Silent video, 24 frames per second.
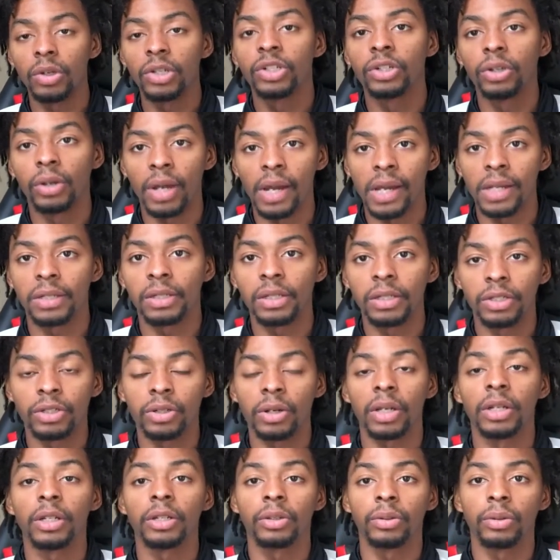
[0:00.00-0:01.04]
you're actually
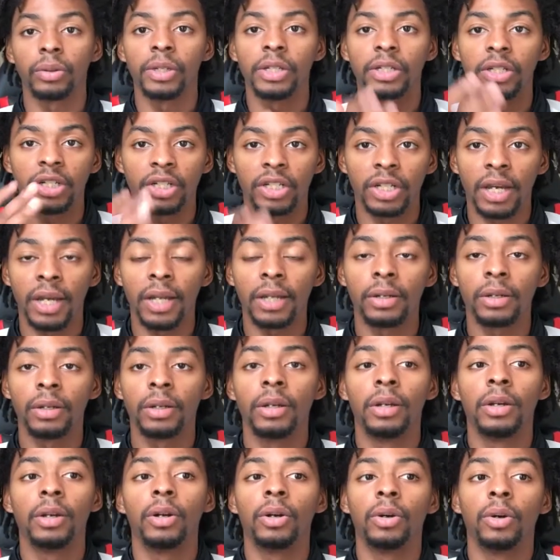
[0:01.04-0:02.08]
trying to create a shot
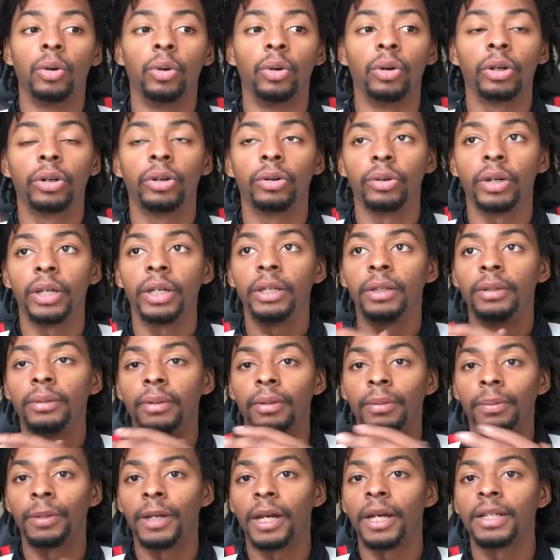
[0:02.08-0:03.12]
or create
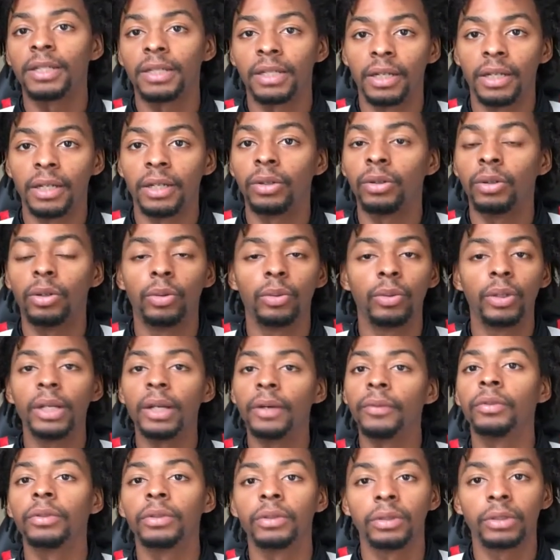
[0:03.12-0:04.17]
a passing angle,
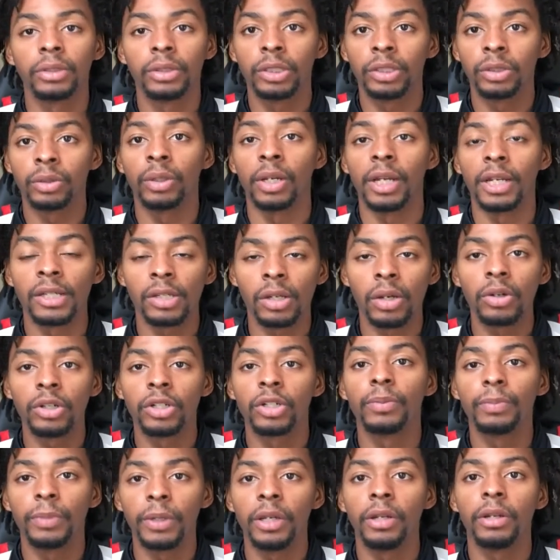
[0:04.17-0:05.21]
whatever you're doing, as long as
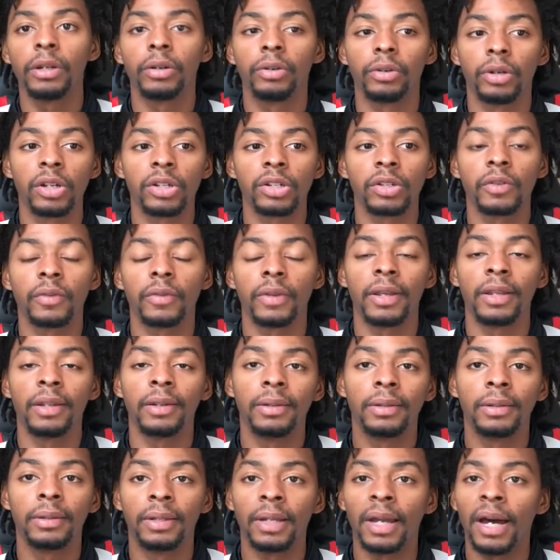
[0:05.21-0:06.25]
you're being aggressive
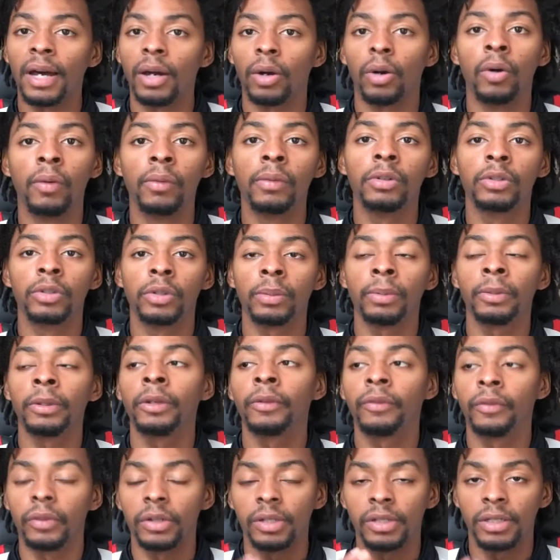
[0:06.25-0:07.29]
and not over dribbling
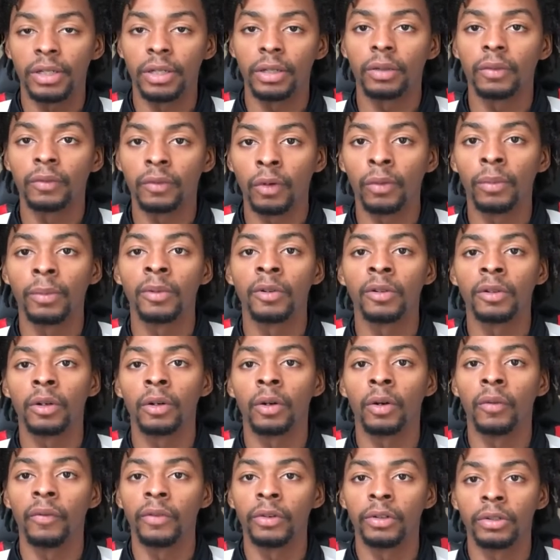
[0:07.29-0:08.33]
for the sake of
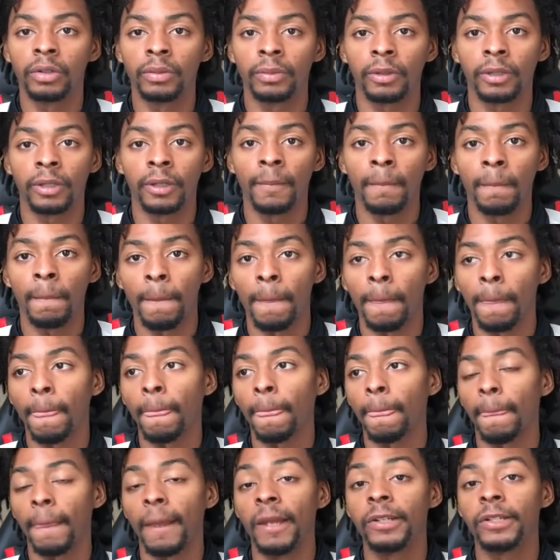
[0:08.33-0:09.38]
over dribbling.
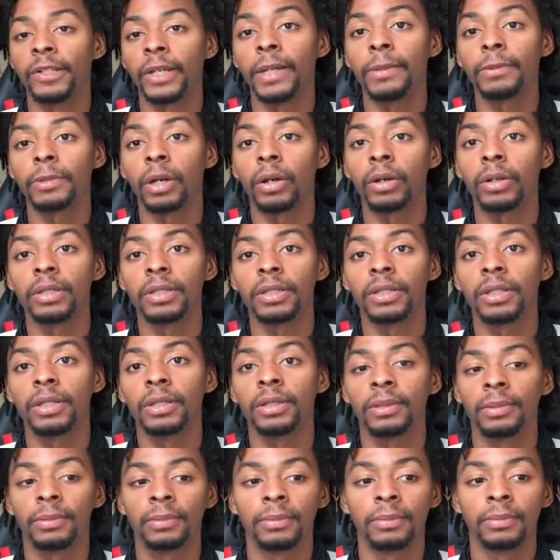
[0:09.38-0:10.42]
And James Harden's the